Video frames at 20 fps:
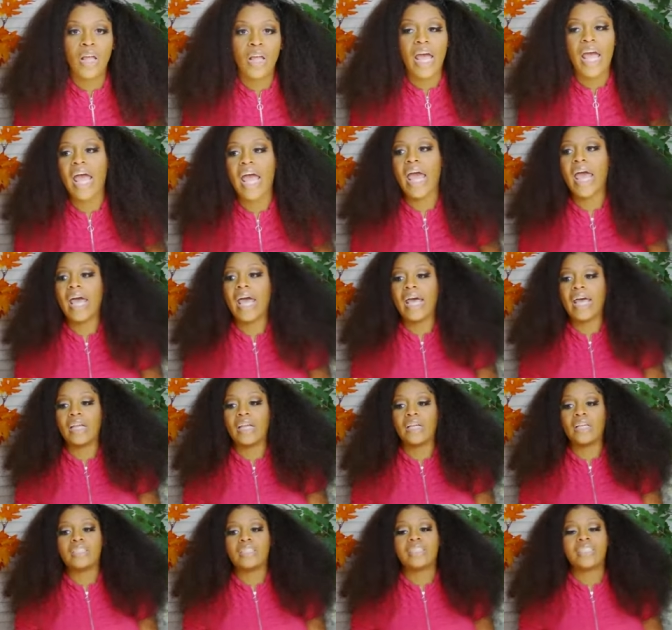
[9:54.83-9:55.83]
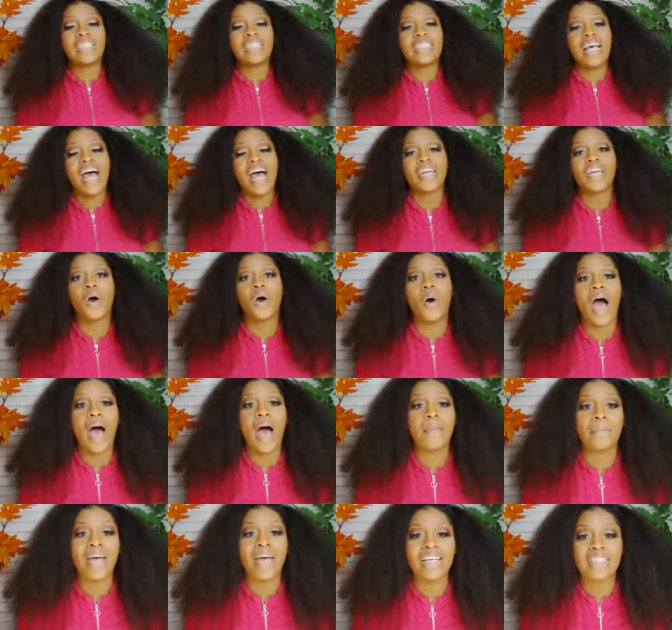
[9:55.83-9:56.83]
And since I know
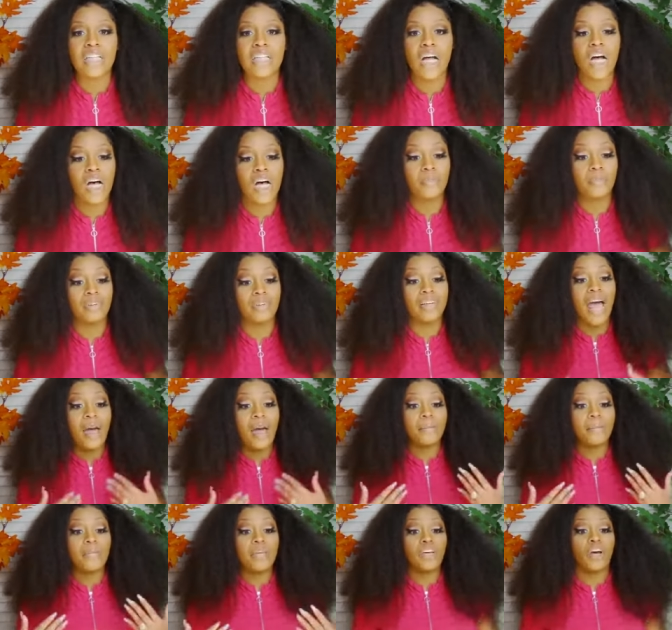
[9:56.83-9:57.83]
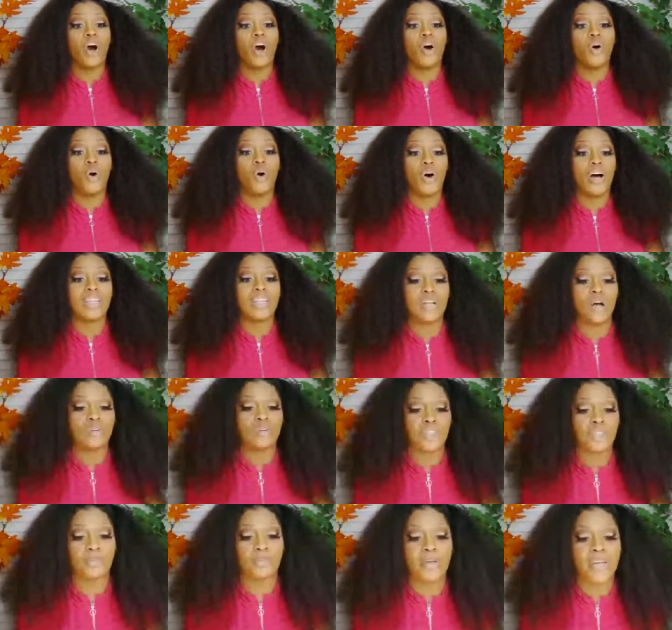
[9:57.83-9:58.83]
I messed up, let me go on
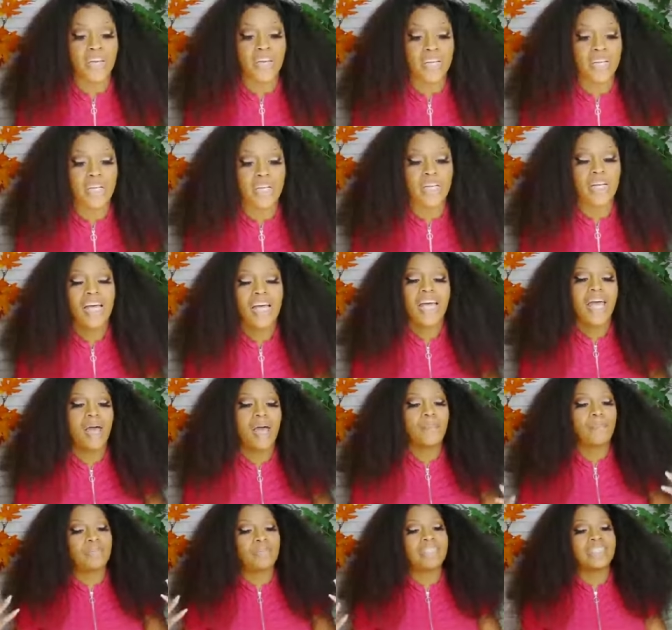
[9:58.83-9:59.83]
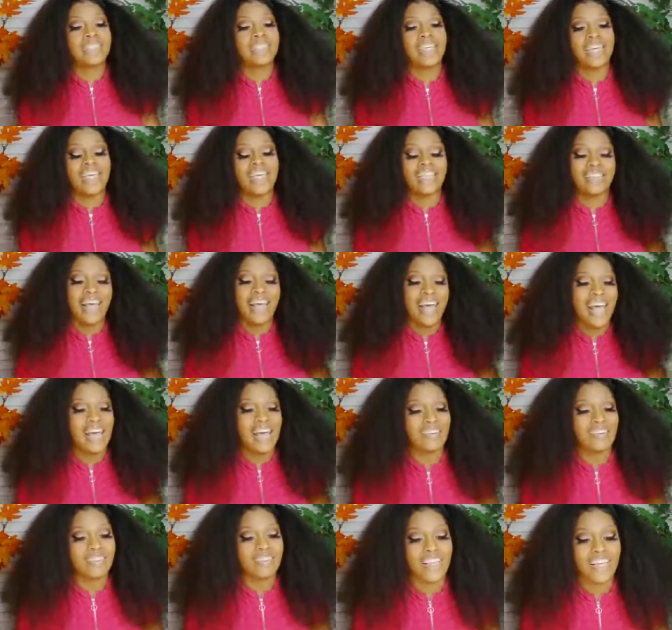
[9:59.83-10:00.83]
social media and pretend that
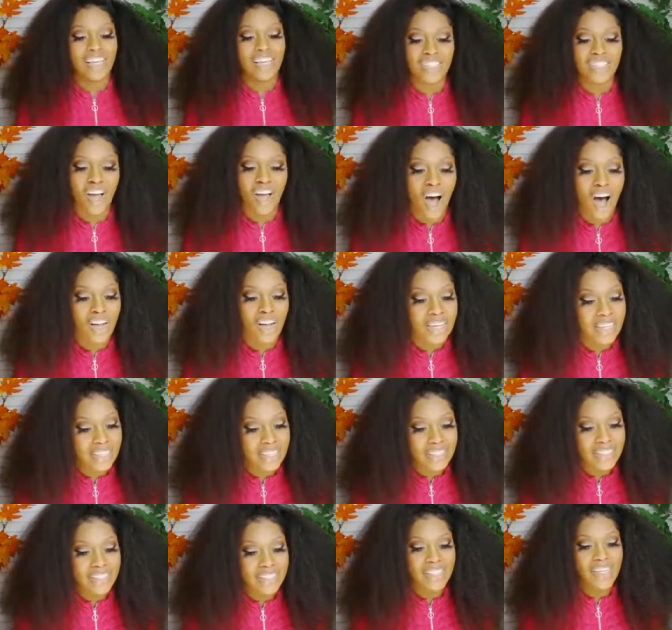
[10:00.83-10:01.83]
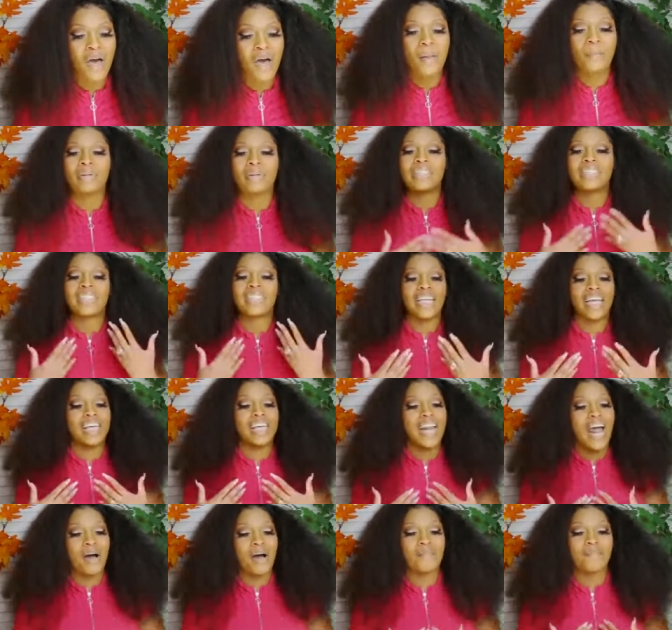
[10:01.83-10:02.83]
everything is all good.
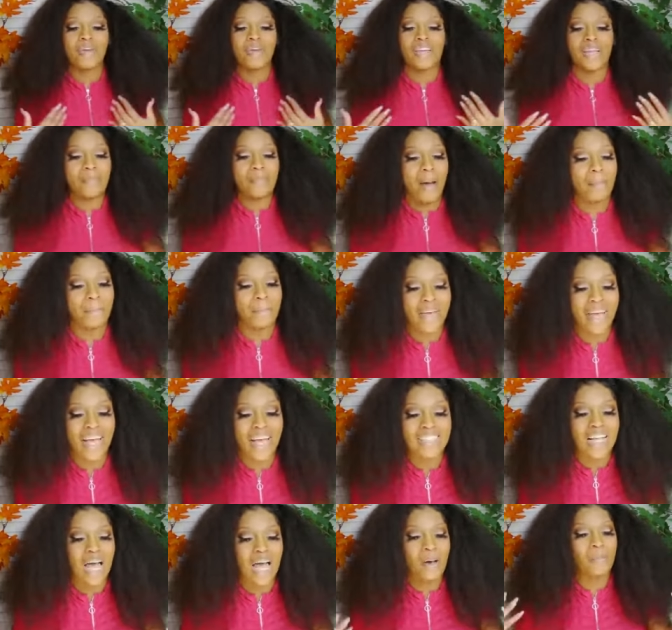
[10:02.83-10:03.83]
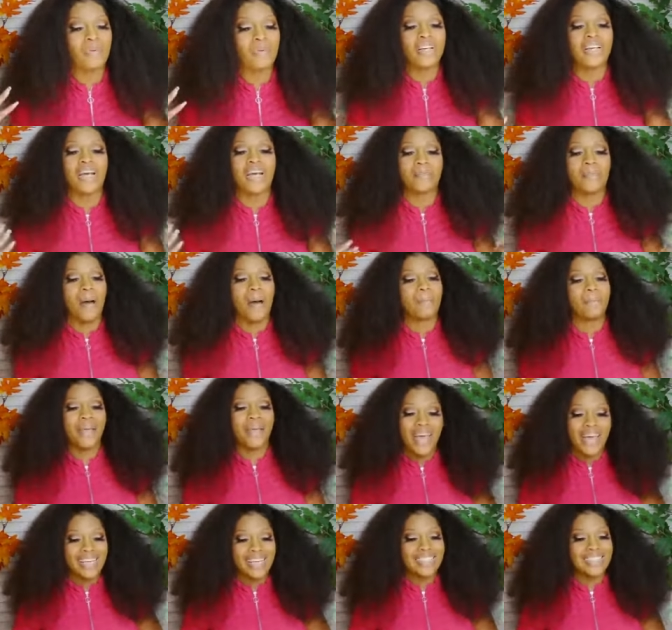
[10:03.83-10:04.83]
Pretend I'm feeling my best. I'm looking my
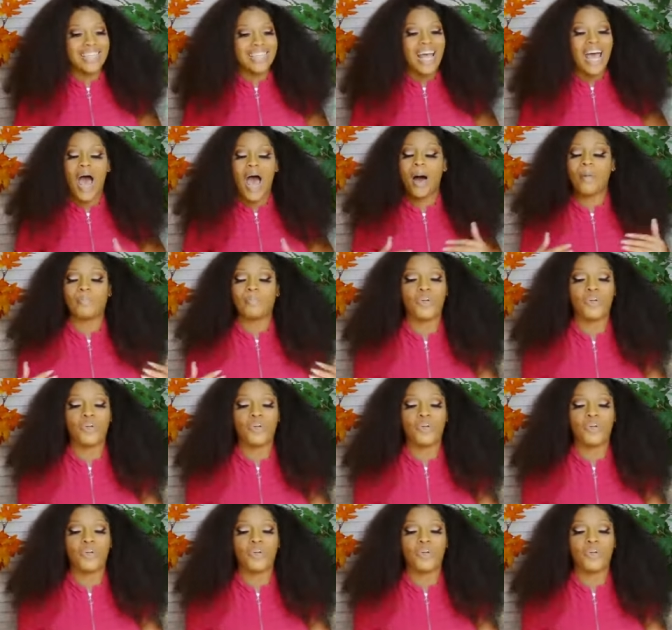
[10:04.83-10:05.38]
best. I'm